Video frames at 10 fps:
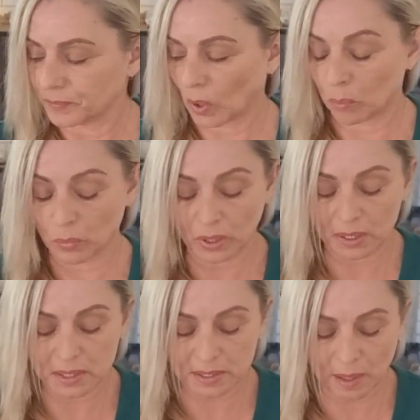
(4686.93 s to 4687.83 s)
I'm
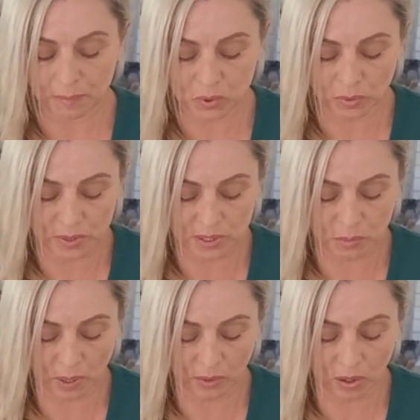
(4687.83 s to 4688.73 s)
really stumped on this
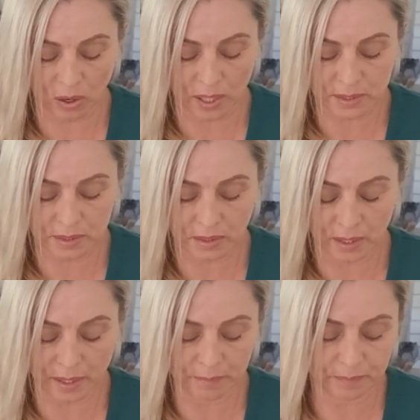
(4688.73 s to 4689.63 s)
one, guys.
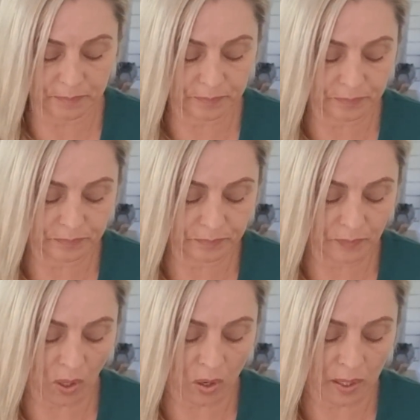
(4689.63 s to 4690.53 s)
Yeah,
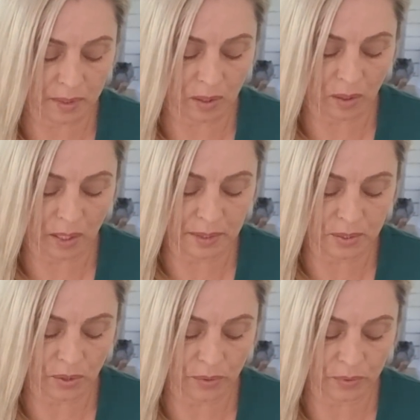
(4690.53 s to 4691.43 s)
I
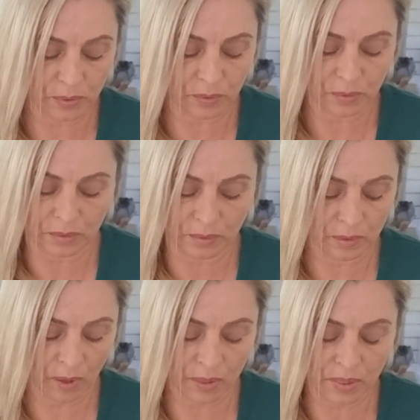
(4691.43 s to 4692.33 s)

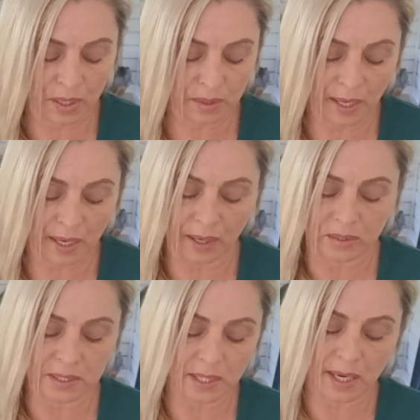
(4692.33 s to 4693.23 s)
think they're going
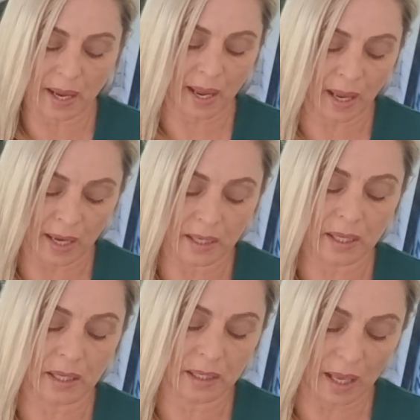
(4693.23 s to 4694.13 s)
to see
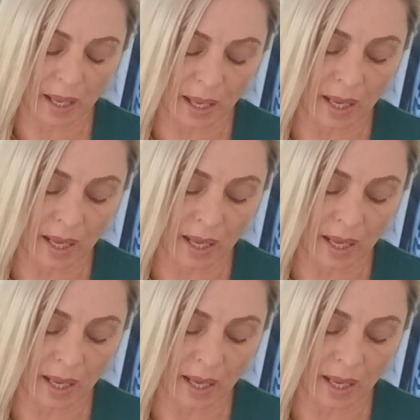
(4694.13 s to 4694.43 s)
any